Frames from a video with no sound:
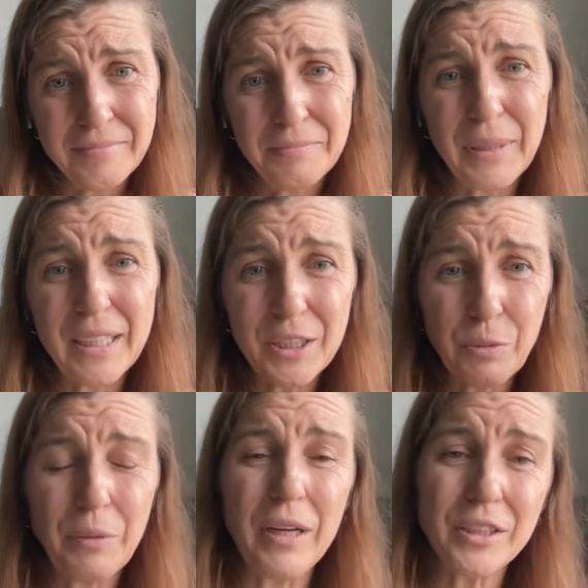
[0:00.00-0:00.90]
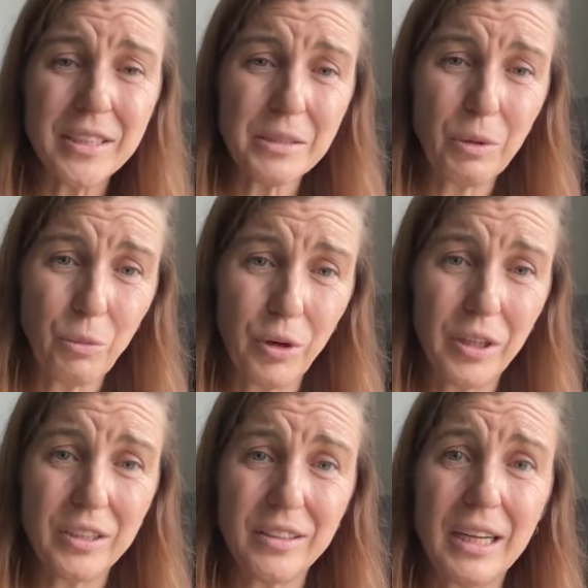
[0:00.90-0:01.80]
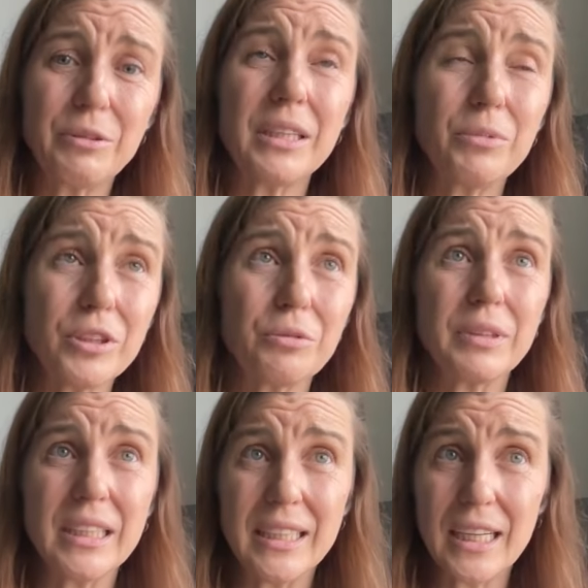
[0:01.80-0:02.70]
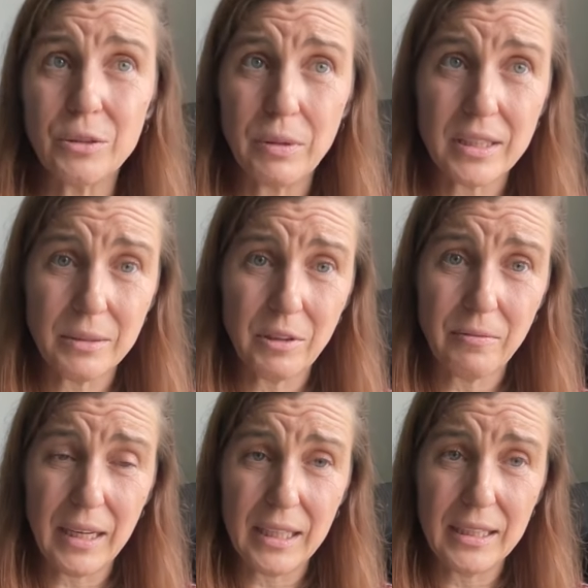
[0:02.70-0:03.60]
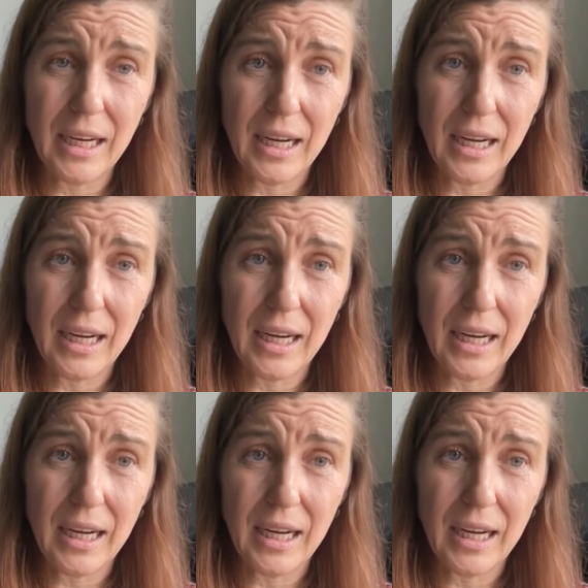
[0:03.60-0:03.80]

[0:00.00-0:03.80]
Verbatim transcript: because we went to his memorial and I was able to reconnect with some of my